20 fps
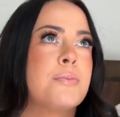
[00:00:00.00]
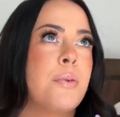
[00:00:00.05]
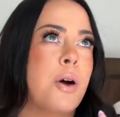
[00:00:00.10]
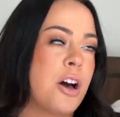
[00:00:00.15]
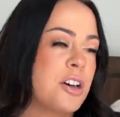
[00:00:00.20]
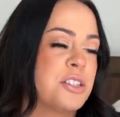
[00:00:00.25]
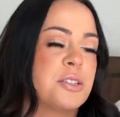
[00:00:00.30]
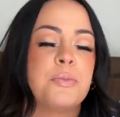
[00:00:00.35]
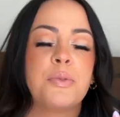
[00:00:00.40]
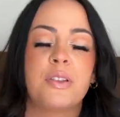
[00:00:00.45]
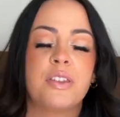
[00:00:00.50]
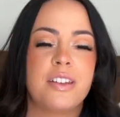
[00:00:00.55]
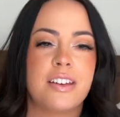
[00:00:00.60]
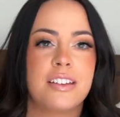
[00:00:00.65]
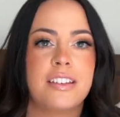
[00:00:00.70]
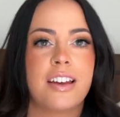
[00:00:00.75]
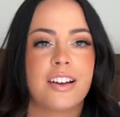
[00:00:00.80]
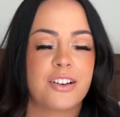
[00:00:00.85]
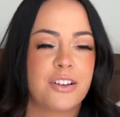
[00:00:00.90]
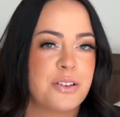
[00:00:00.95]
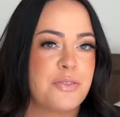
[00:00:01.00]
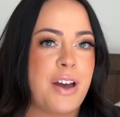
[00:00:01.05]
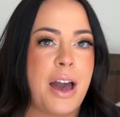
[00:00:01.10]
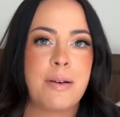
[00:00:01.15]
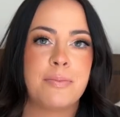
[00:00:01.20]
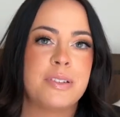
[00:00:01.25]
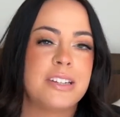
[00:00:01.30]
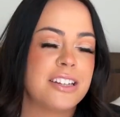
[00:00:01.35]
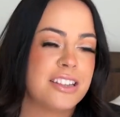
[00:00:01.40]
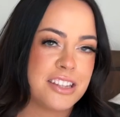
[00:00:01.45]
possible thing that could have
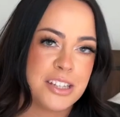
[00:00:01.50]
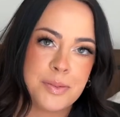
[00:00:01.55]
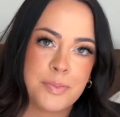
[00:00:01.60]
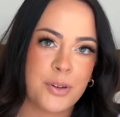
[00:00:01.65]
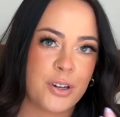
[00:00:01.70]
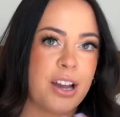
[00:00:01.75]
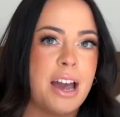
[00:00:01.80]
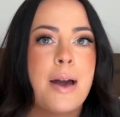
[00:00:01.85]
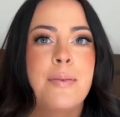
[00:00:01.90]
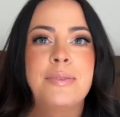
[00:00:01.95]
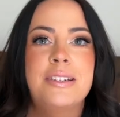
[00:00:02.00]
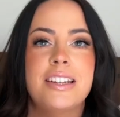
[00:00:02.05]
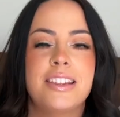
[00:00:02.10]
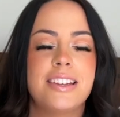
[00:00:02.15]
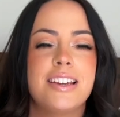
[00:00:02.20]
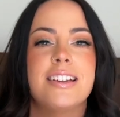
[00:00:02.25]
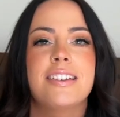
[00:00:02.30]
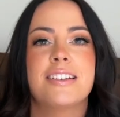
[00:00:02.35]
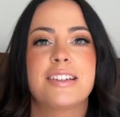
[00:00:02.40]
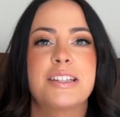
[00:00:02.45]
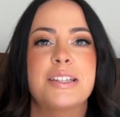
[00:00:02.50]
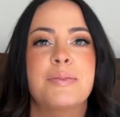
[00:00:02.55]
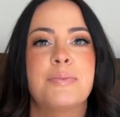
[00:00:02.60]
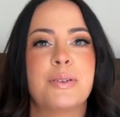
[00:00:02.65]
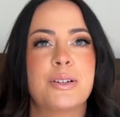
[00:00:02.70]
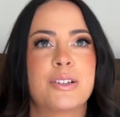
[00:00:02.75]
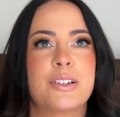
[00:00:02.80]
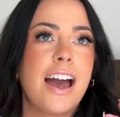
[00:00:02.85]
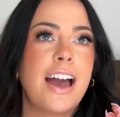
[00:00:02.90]
happened in this book happened at the end of this book.